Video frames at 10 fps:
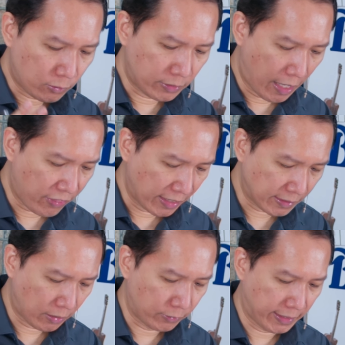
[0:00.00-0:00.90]
to the
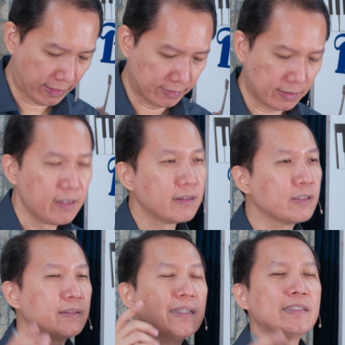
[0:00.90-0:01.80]
Thessalonians.
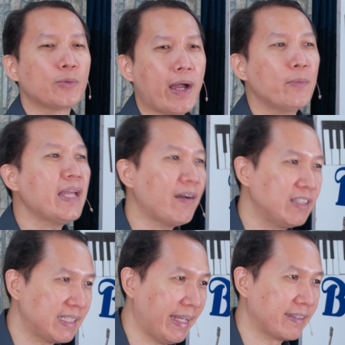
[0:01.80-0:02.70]
So that is why we have
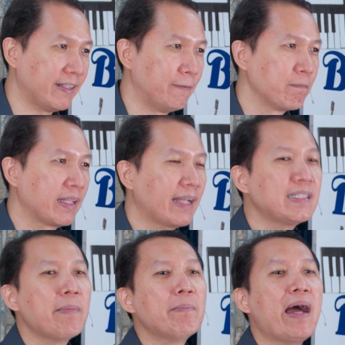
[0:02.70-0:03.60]
this letter.
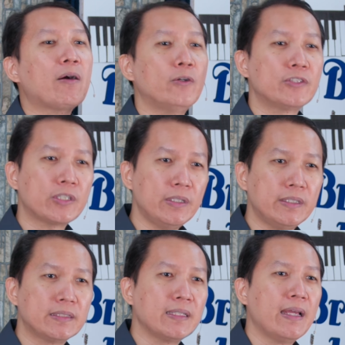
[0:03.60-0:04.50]
Kasi may mga
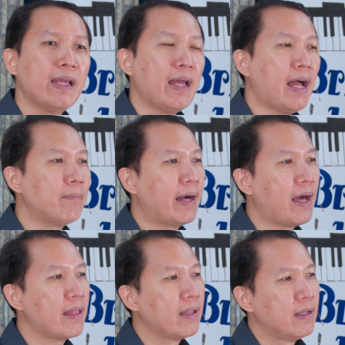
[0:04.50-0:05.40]
concerns ang
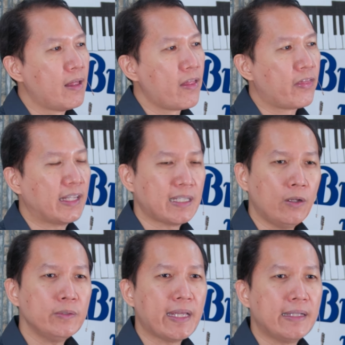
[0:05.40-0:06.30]
mga
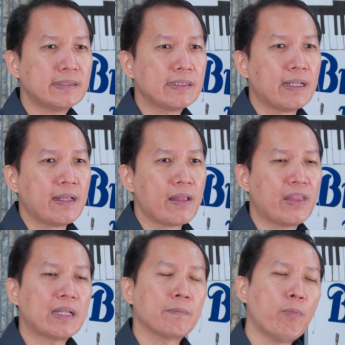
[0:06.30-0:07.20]
Thessalonians
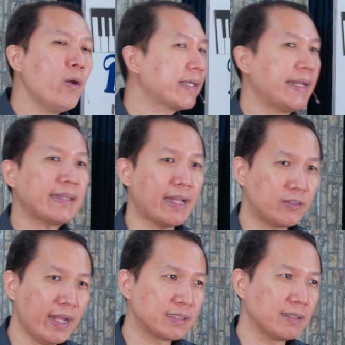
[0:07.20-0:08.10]
that Paul cannot
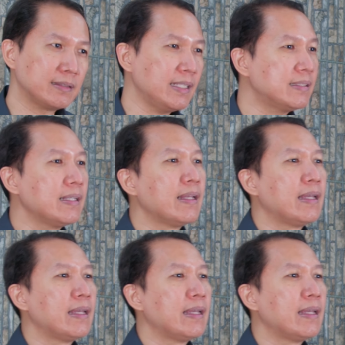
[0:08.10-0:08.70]
address since